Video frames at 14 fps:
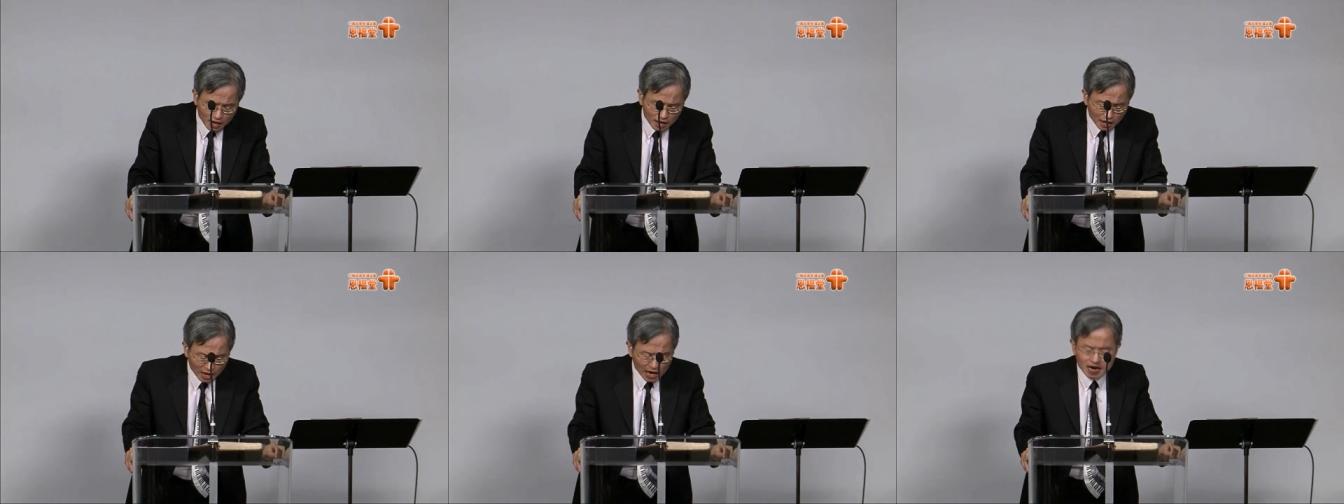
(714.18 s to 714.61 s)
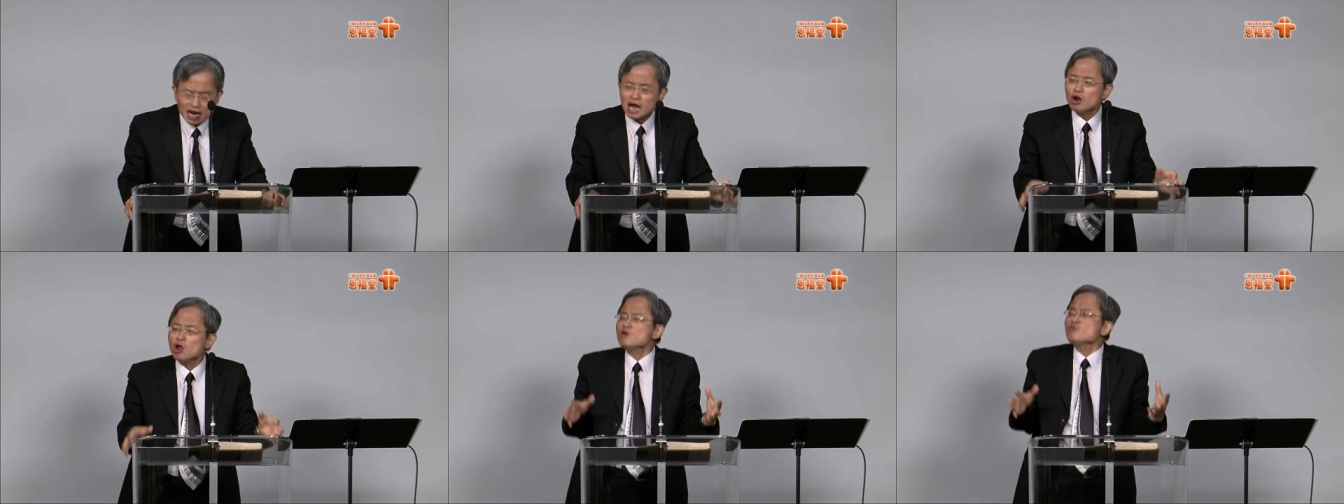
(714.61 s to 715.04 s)
And
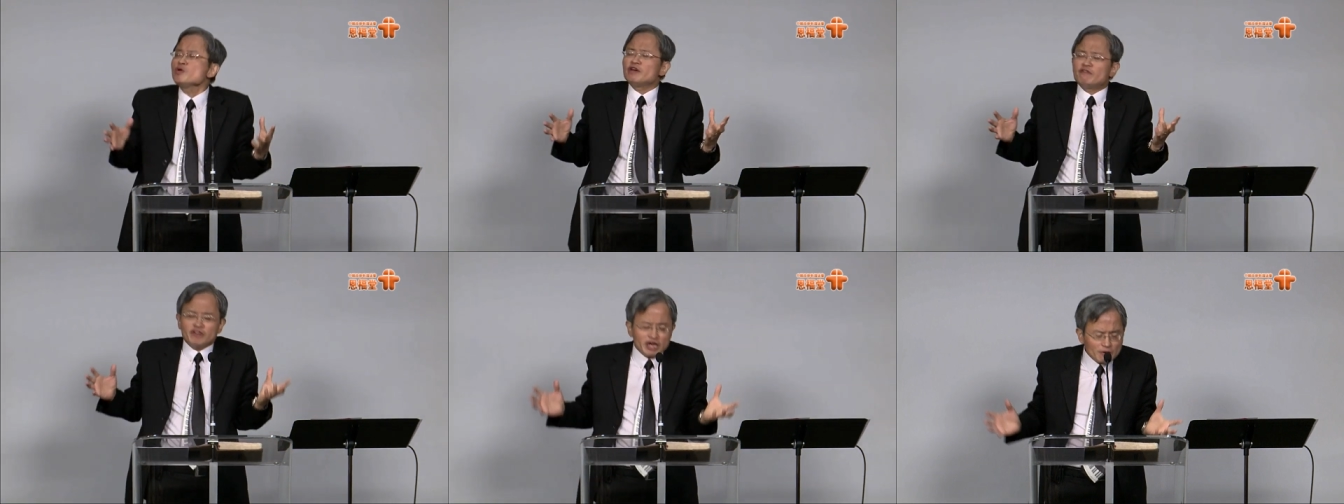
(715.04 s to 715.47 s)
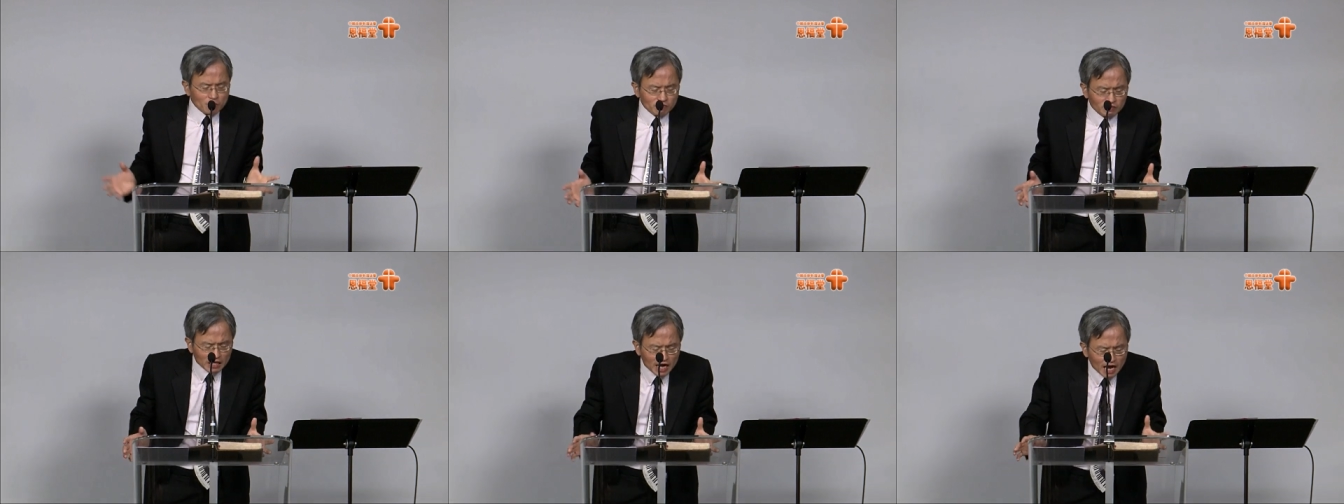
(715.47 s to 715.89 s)
along with him,
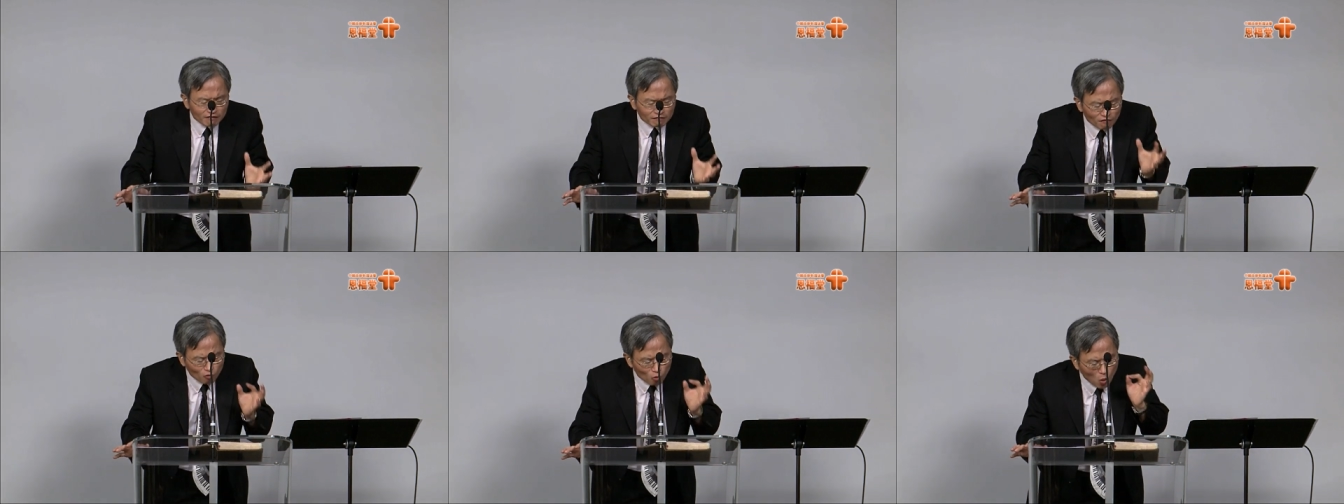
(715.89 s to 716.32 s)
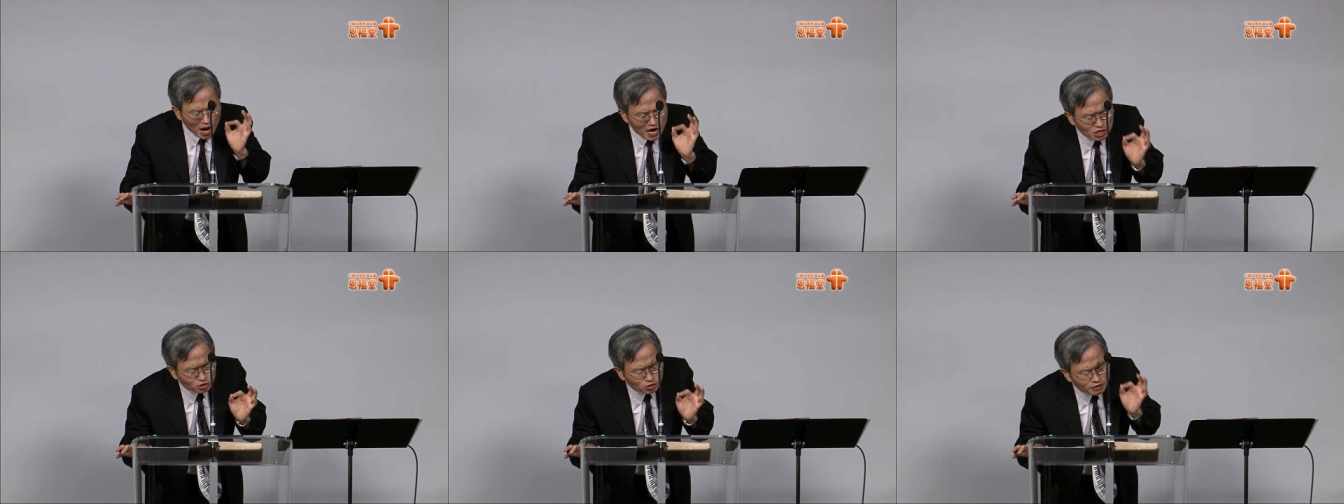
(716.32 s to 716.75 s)
there are
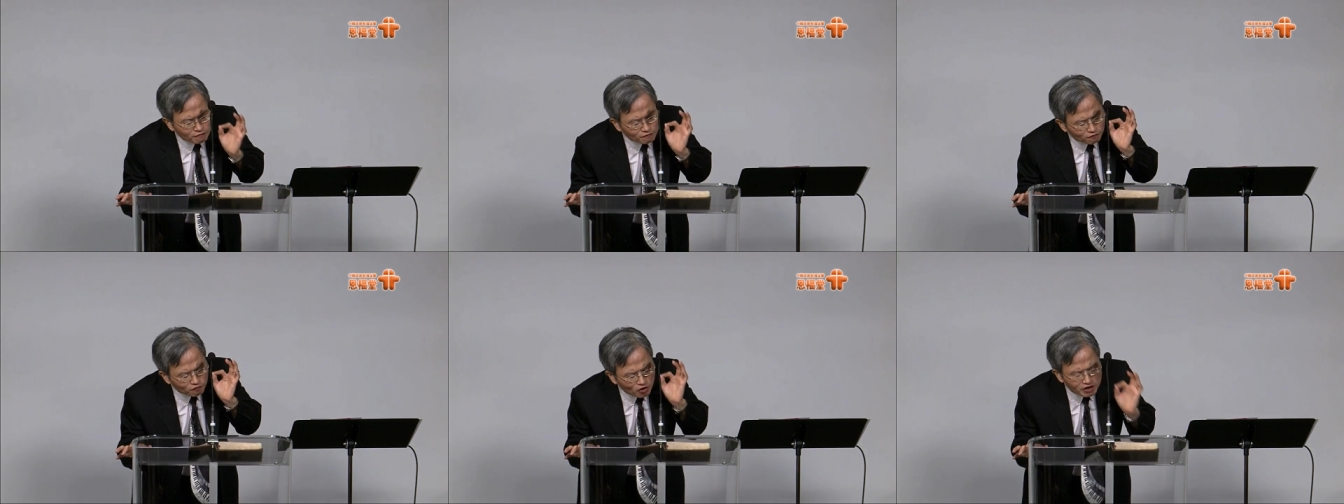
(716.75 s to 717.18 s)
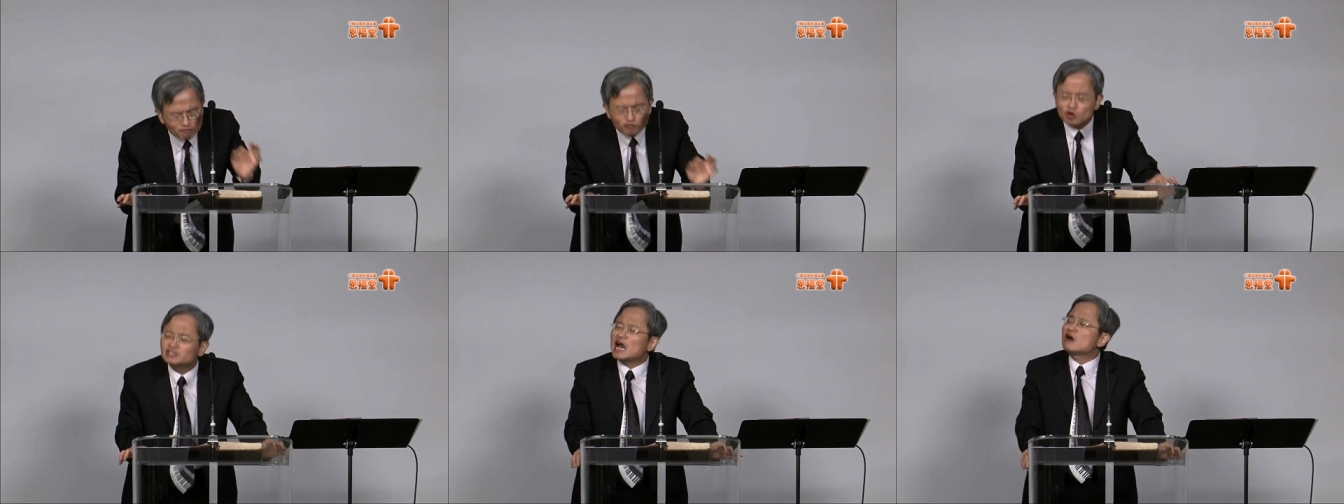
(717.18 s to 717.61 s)

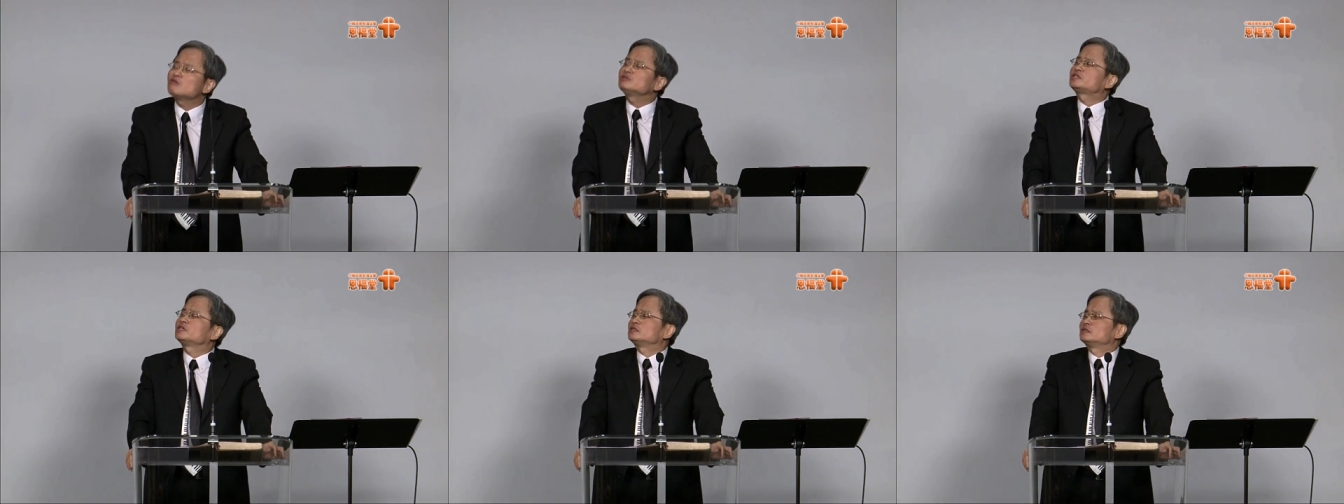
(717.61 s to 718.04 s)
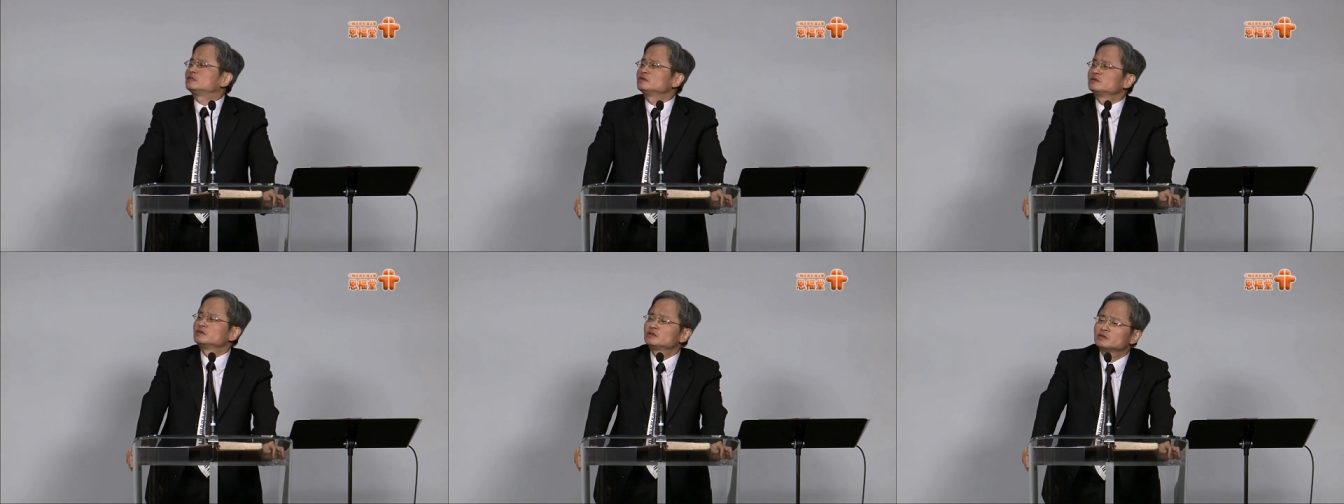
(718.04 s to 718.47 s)
144,000
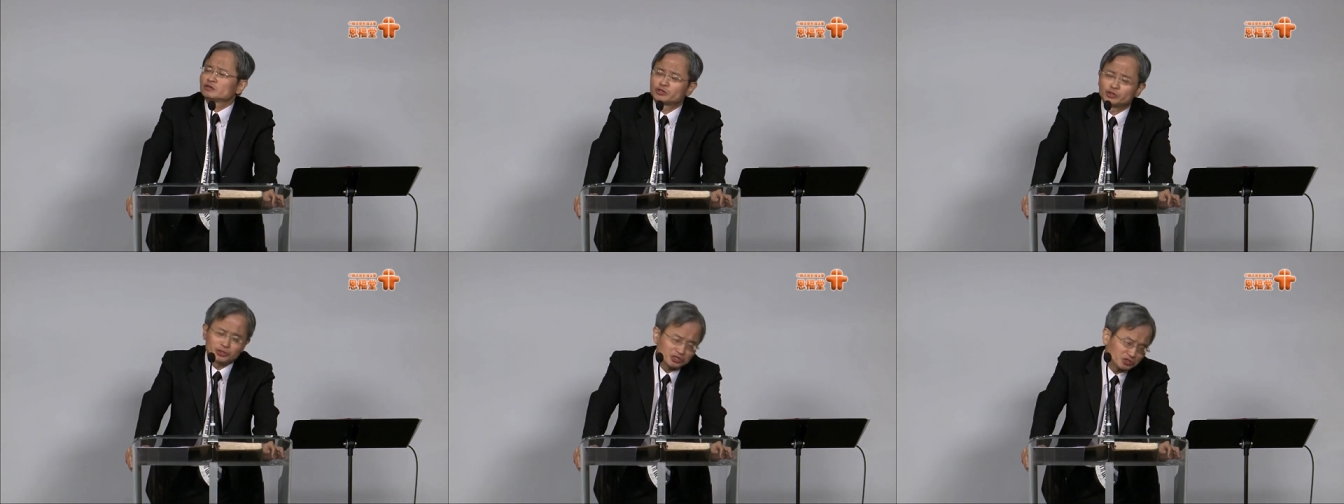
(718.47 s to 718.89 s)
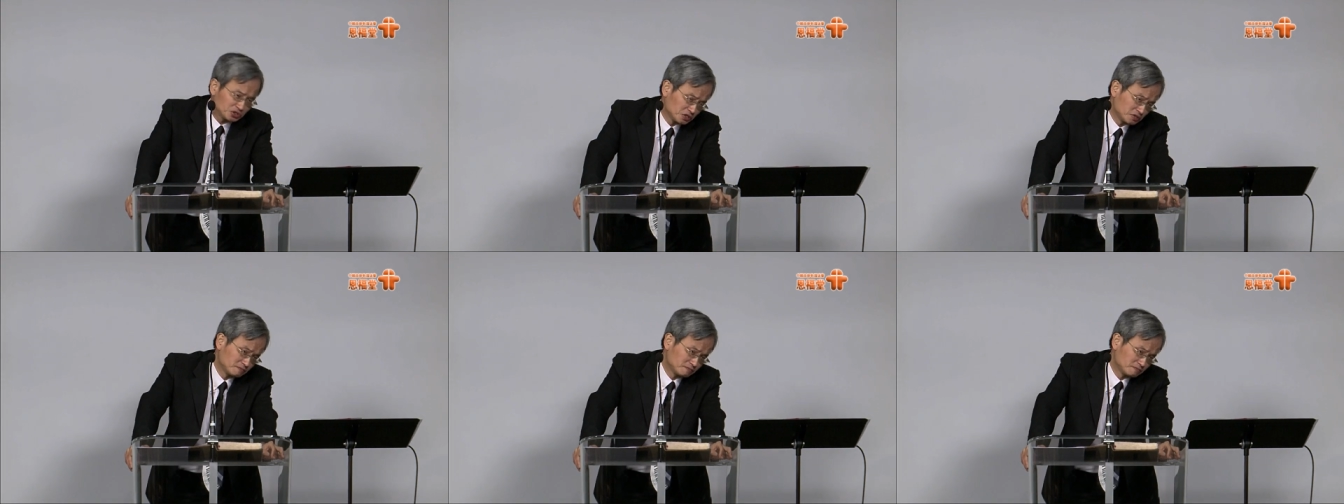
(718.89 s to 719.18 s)
Christians.